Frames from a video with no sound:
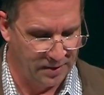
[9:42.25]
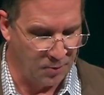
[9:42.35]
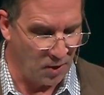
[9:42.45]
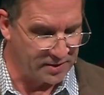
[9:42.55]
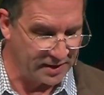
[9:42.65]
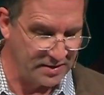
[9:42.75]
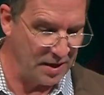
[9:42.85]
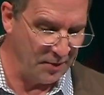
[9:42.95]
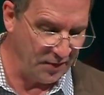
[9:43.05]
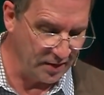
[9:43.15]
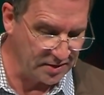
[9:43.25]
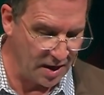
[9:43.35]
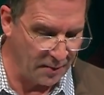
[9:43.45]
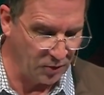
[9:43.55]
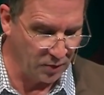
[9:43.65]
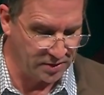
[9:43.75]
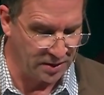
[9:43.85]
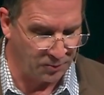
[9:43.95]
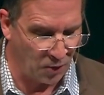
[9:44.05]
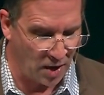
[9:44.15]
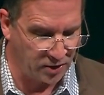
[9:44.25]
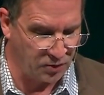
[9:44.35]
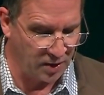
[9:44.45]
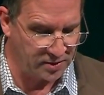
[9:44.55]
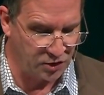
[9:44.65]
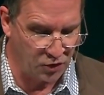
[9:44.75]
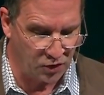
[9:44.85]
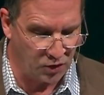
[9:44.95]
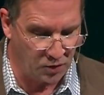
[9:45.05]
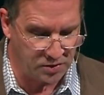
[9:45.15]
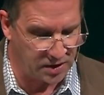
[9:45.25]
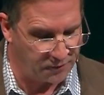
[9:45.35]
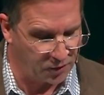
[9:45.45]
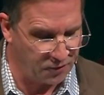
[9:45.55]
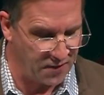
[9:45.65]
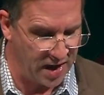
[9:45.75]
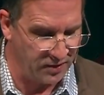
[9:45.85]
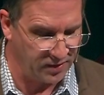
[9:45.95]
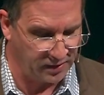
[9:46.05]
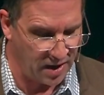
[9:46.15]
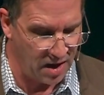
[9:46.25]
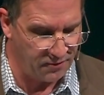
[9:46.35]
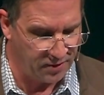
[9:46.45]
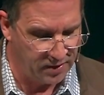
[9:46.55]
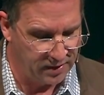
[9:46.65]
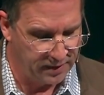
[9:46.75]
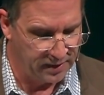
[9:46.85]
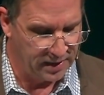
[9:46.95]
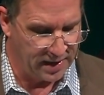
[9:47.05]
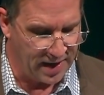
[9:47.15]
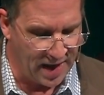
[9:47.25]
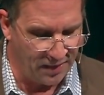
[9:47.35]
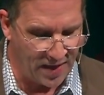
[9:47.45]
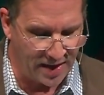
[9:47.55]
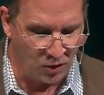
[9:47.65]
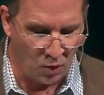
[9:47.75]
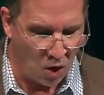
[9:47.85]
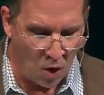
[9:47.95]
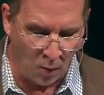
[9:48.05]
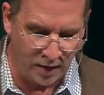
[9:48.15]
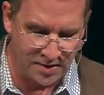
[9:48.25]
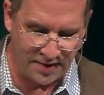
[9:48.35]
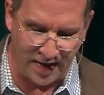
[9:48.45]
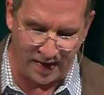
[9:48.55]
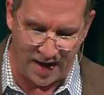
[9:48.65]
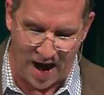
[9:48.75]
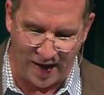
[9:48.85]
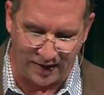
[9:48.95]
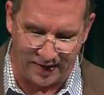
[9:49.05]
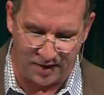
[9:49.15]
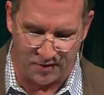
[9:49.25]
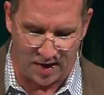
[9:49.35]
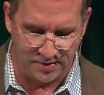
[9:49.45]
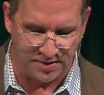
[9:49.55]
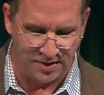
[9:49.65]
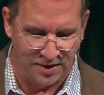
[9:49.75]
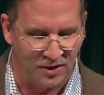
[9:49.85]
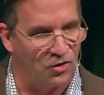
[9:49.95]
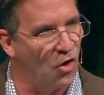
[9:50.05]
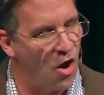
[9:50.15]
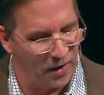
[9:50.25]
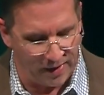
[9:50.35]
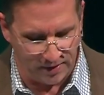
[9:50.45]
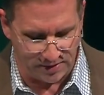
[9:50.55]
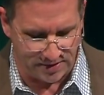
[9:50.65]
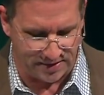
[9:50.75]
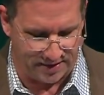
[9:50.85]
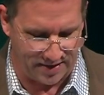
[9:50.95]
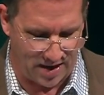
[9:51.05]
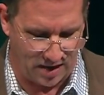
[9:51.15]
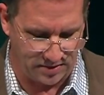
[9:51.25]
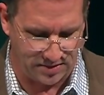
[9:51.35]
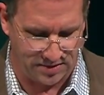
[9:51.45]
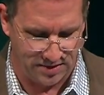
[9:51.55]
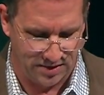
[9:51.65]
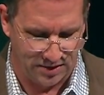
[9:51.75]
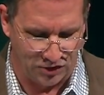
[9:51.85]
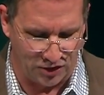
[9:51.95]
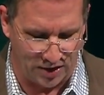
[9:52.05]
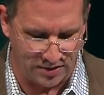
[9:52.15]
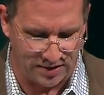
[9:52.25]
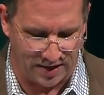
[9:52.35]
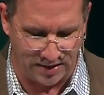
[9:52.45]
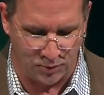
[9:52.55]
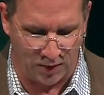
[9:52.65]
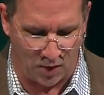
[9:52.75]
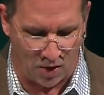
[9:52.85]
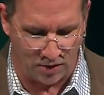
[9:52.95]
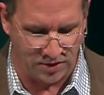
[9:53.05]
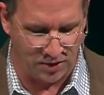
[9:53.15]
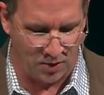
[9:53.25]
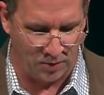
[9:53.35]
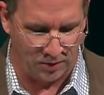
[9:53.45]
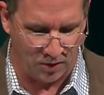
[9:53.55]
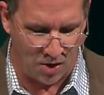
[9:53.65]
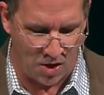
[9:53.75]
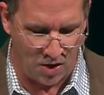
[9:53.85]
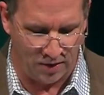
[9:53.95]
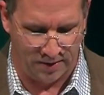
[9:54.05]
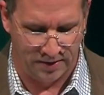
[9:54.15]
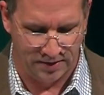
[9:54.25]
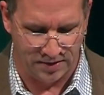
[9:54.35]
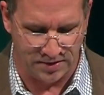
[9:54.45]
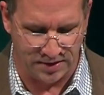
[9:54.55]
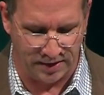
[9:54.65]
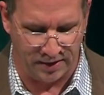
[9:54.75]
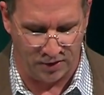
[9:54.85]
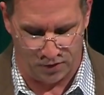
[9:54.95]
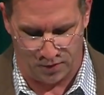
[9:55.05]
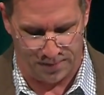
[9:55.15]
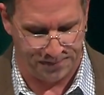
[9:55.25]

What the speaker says: Paul says, Timothy has come to us and brought to us good news of your faith and love, and that you always think kindly of us, longing to see us just as we also long to see you.